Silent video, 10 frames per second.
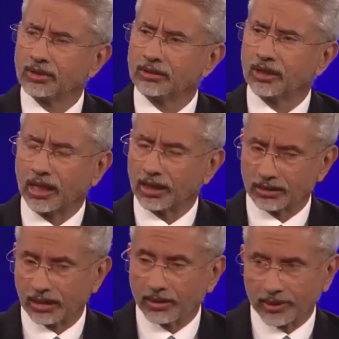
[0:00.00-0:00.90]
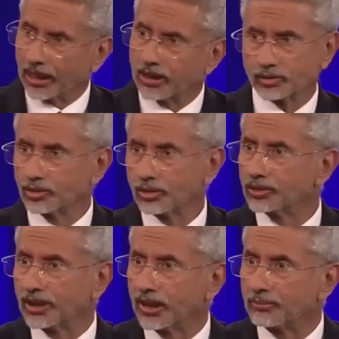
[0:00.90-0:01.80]
Well, I mean, I don't
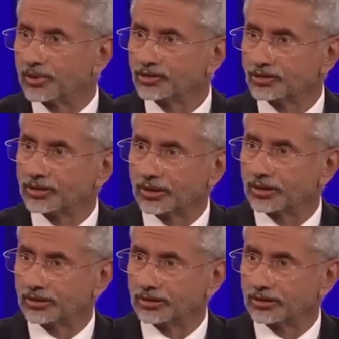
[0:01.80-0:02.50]
know the numbers.